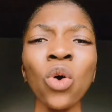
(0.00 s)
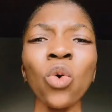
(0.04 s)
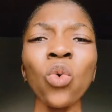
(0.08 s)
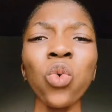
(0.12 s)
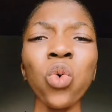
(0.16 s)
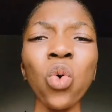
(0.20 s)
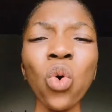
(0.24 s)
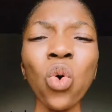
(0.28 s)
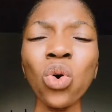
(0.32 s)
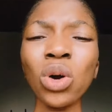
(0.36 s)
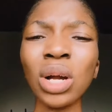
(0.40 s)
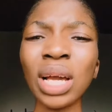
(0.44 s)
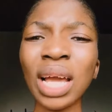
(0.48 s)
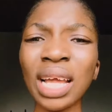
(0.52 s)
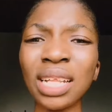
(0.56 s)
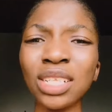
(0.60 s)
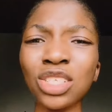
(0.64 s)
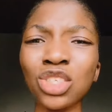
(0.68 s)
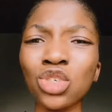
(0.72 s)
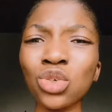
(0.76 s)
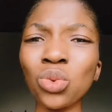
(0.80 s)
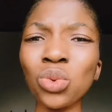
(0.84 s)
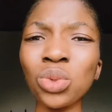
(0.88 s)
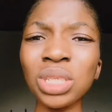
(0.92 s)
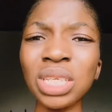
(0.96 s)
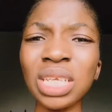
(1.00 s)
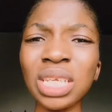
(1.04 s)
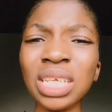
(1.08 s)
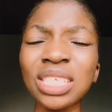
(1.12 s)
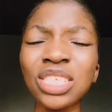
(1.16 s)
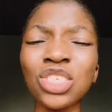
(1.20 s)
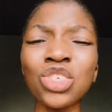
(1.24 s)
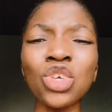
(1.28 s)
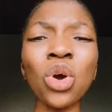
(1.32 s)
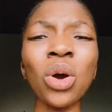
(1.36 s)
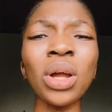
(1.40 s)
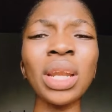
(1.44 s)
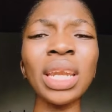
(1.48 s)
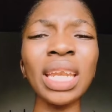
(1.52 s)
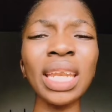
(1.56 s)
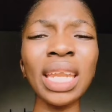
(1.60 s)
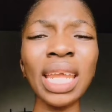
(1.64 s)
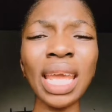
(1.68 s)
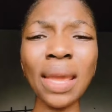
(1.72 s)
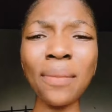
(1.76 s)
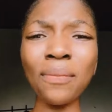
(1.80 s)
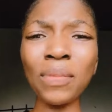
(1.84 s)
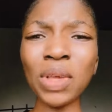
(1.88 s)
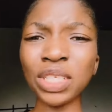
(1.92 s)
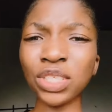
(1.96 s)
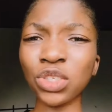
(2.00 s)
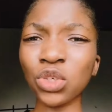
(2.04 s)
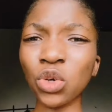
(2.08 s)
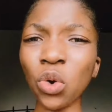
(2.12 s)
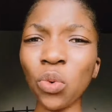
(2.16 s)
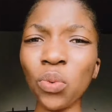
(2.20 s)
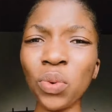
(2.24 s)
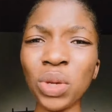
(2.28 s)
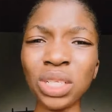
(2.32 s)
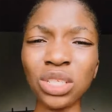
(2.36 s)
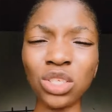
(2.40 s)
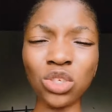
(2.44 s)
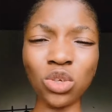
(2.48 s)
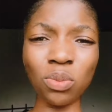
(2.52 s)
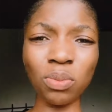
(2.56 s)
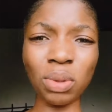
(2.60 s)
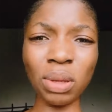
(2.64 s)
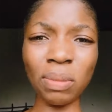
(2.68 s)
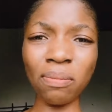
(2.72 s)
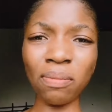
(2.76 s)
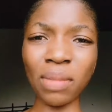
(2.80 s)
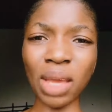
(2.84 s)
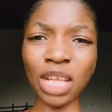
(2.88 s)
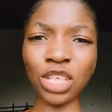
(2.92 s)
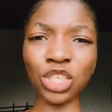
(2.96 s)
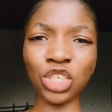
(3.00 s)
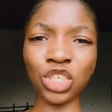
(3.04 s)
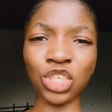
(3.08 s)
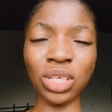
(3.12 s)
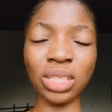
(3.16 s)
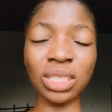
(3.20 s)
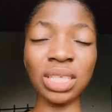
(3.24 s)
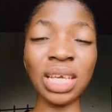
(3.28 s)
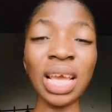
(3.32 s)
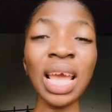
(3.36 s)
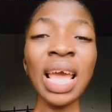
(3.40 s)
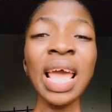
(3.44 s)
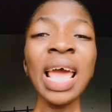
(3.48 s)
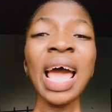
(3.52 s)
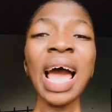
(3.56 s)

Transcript: who can do this, your name is going to be mentioned.